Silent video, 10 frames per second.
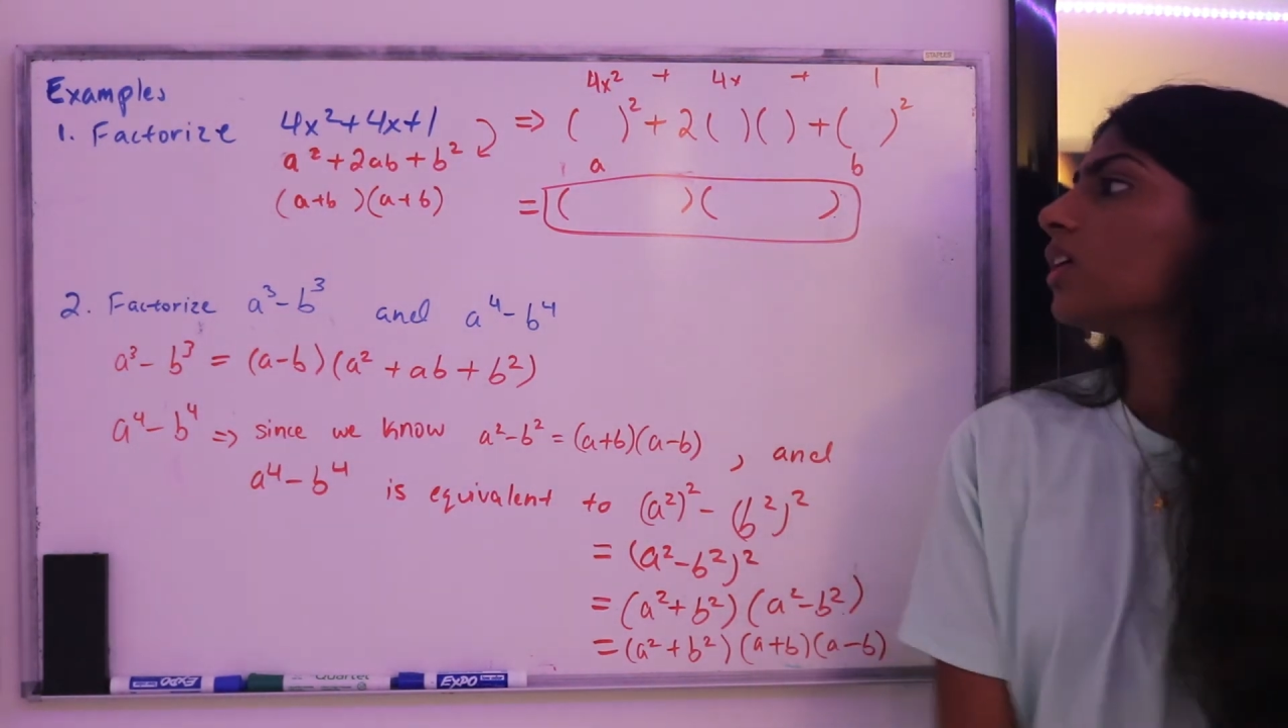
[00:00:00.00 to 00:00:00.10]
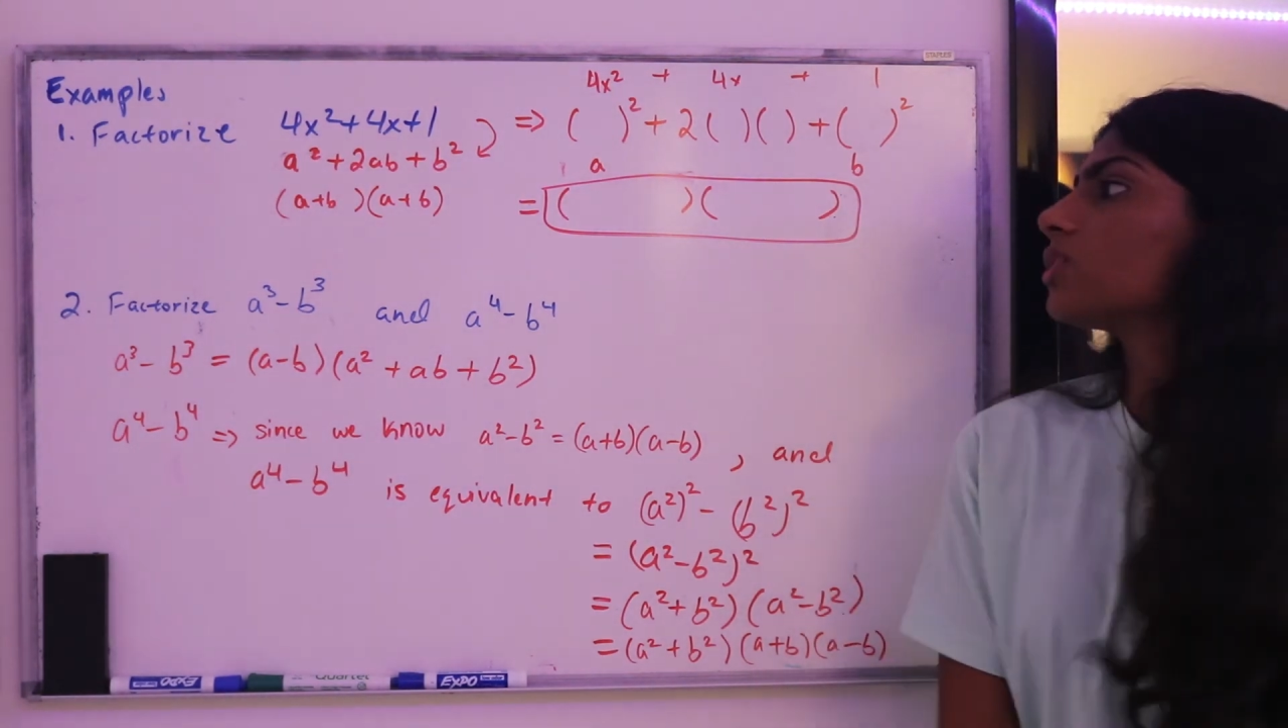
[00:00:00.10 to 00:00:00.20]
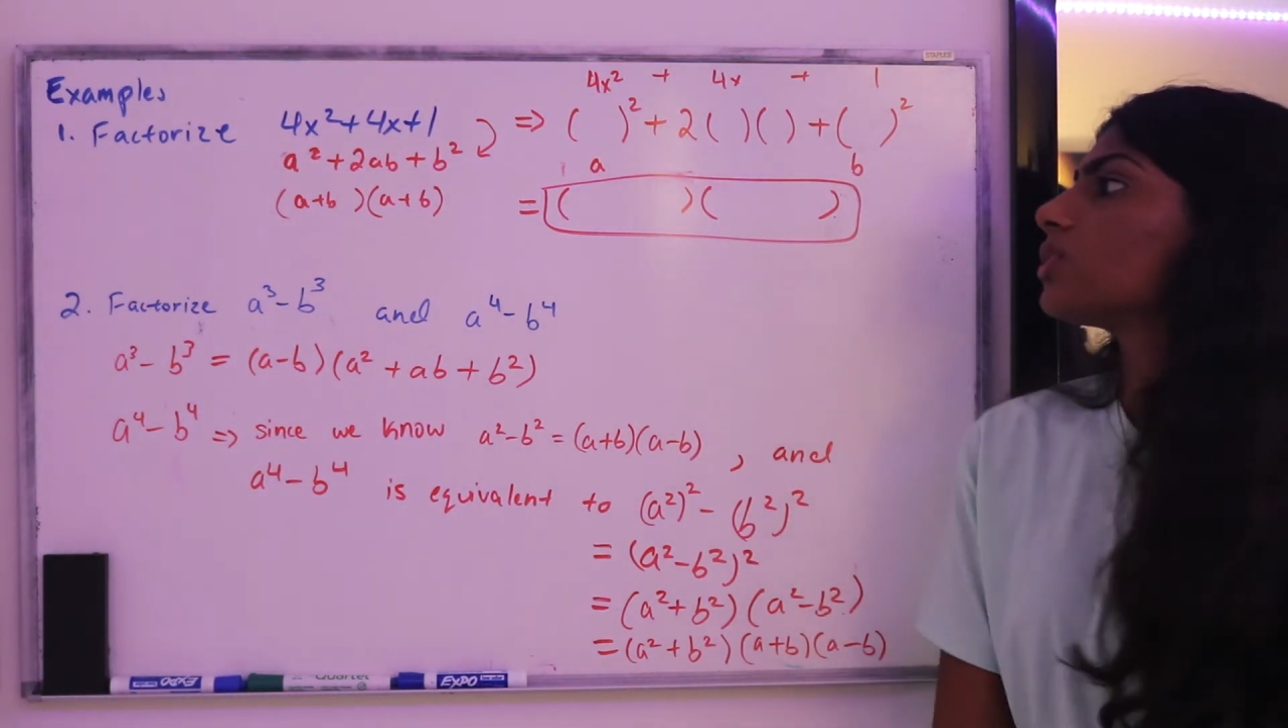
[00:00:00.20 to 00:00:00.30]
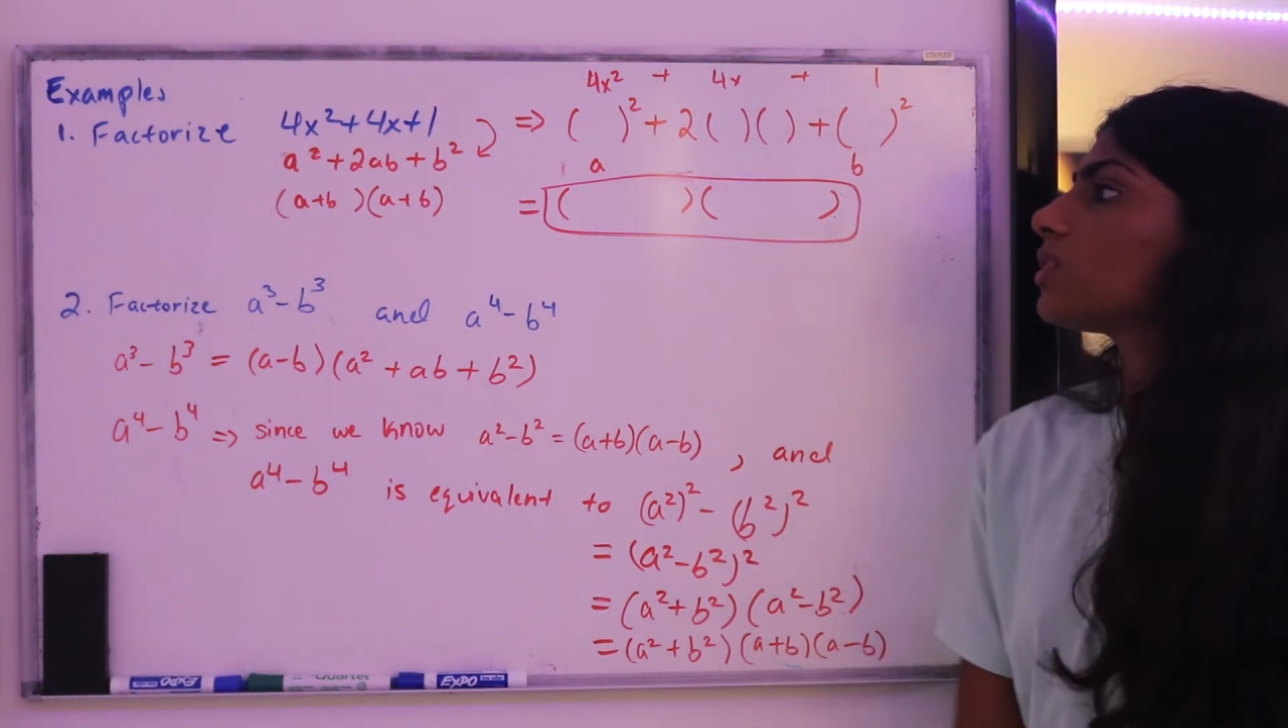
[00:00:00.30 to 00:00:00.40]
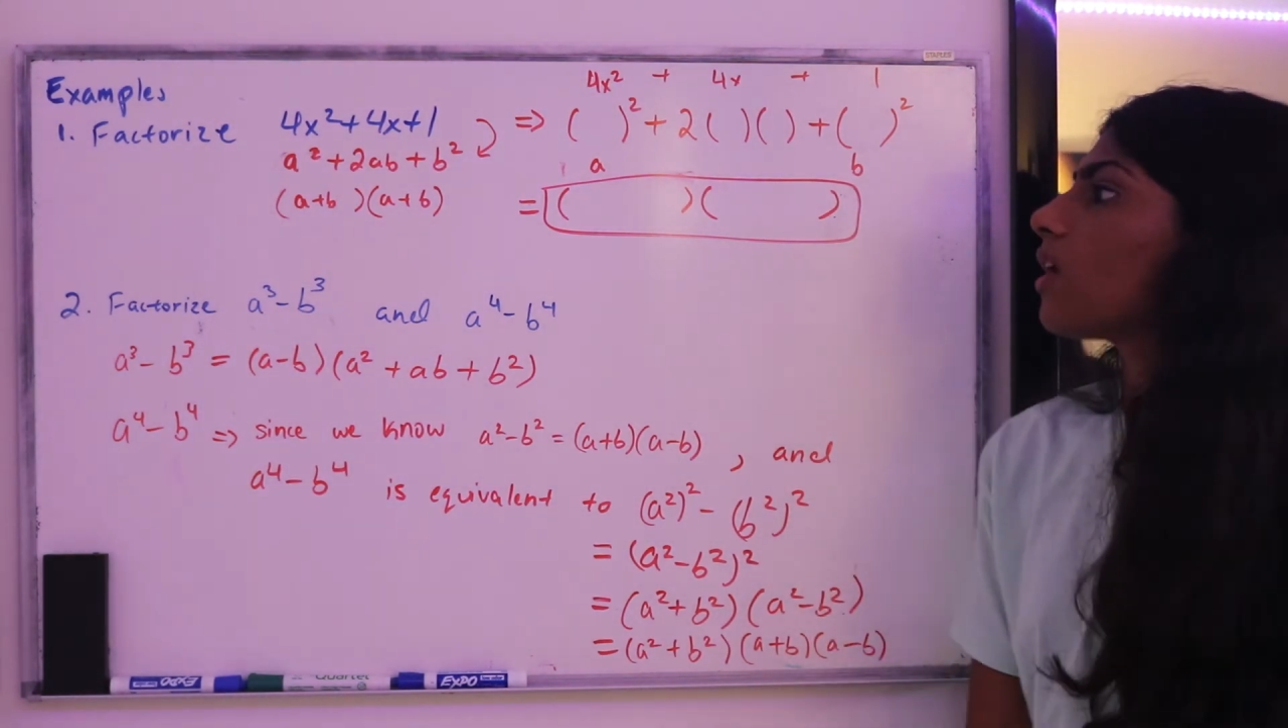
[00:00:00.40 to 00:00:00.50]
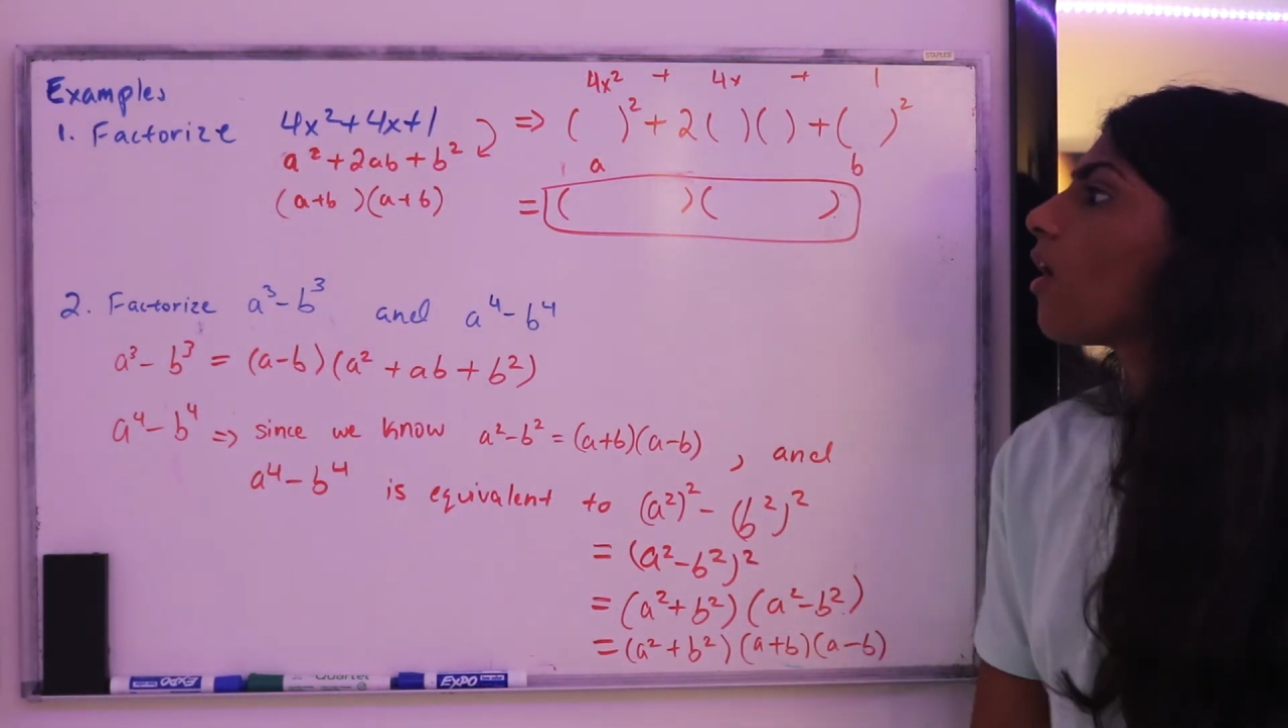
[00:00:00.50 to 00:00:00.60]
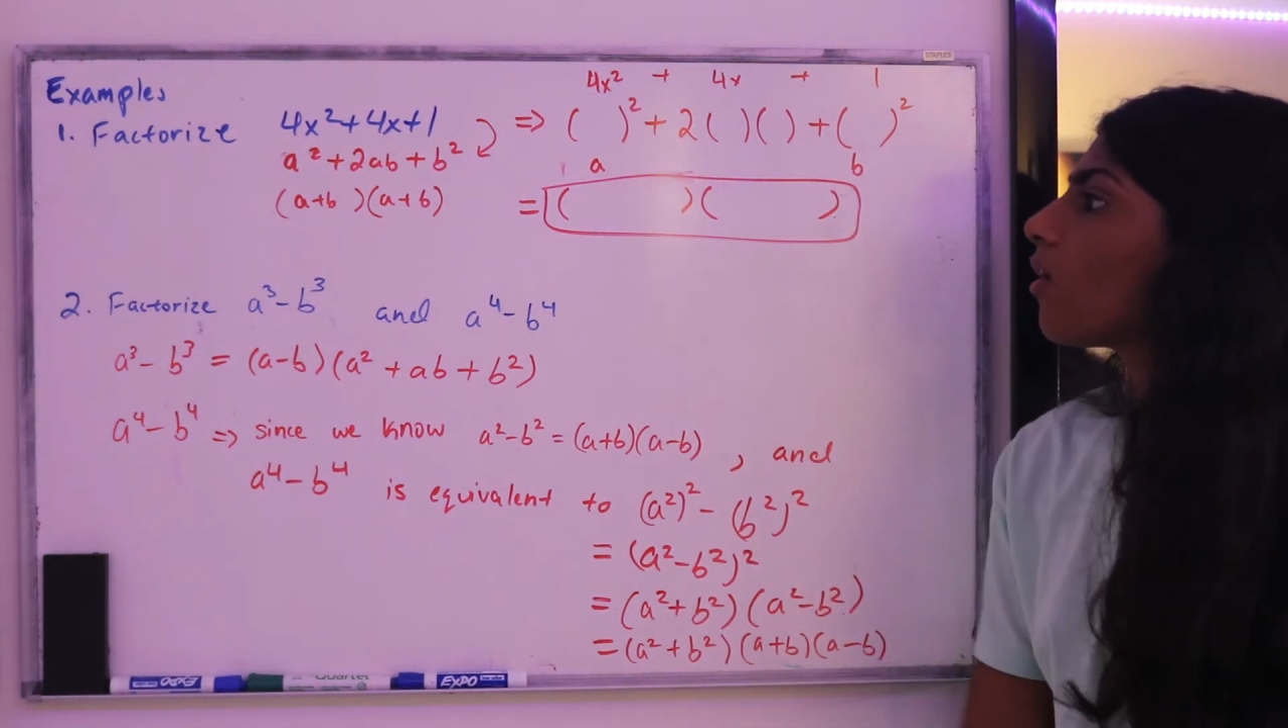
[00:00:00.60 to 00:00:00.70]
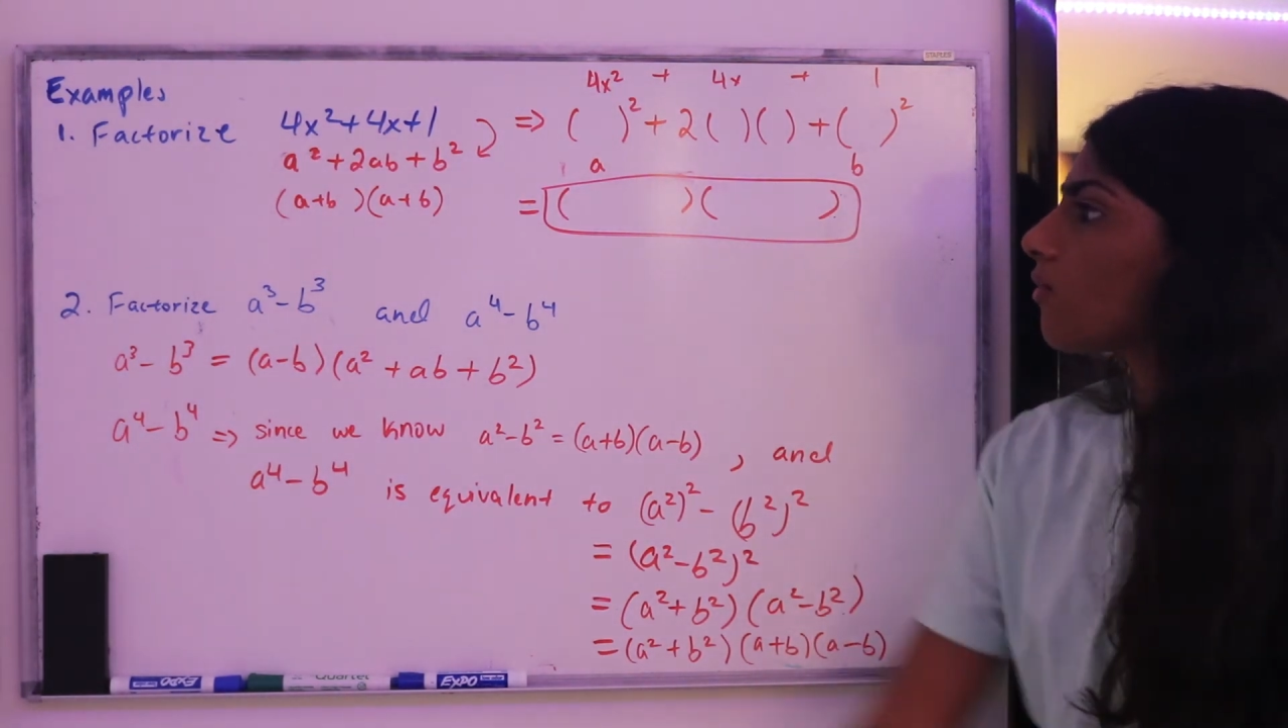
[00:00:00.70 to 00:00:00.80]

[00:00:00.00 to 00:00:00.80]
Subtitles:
So